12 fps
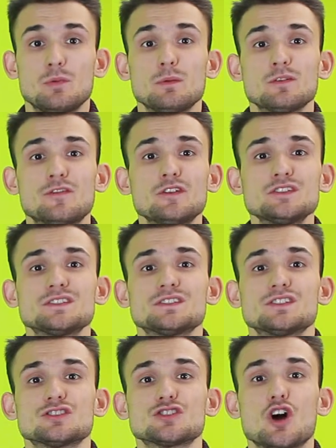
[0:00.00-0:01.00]
We will
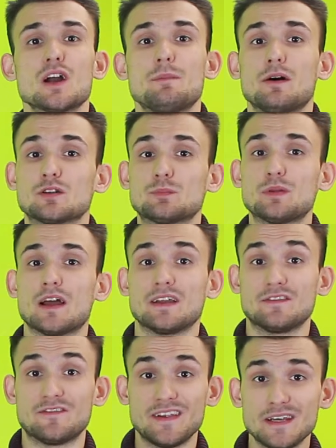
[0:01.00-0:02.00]
first talk about
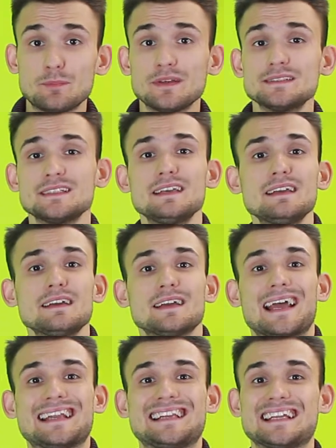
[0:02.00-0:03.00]
plugin fingerprinting
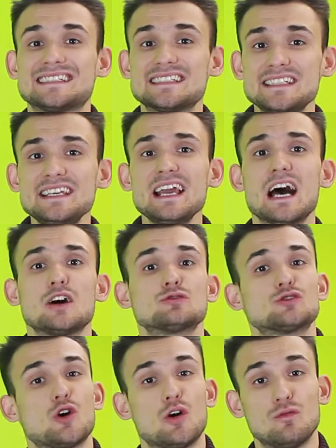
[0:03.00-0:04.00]
and then see how
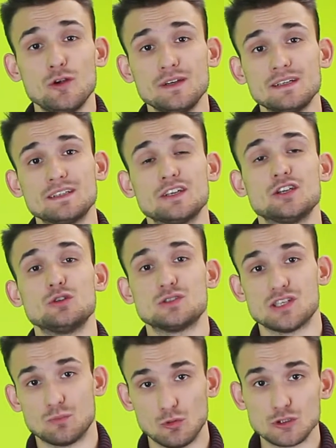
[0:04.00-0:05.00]
to avoid it
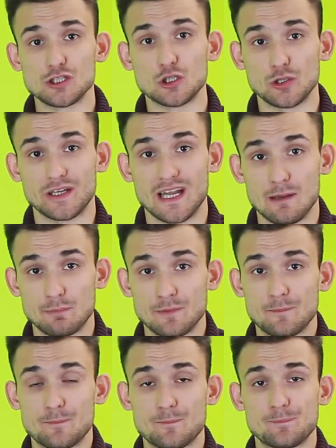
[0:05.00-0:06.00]
using Multilogin app.
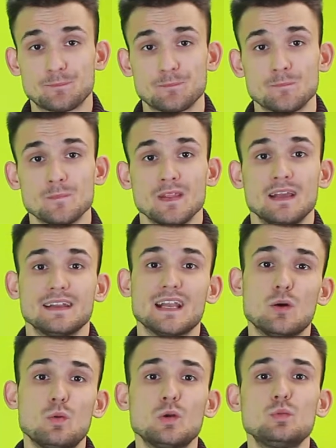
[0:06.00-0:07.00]

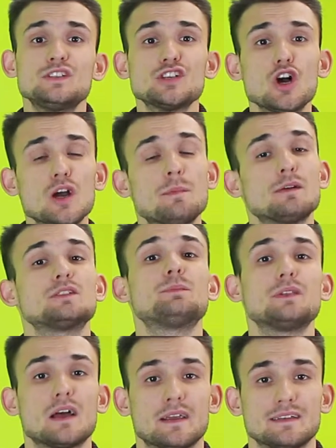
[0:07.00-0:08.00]
Now, when we talk about
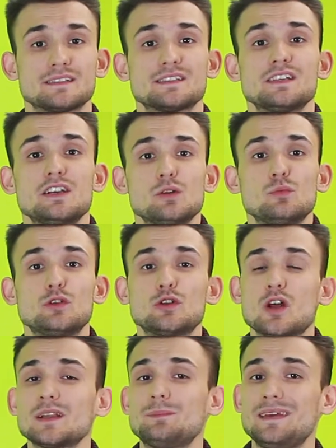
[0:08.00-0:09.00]
plugins, we do
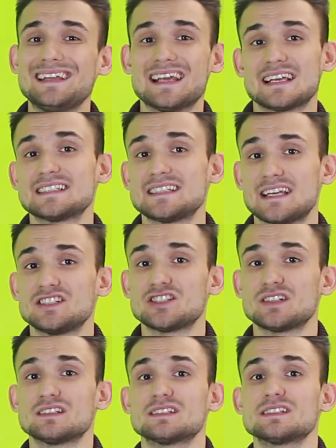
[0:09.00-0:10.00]
not mean
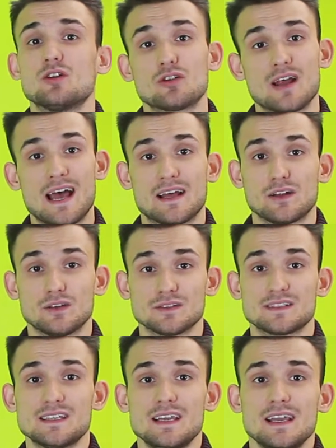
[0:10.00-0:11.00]
extensions or
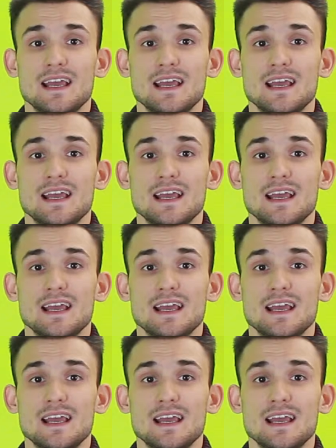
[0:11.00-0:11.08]
add-ons.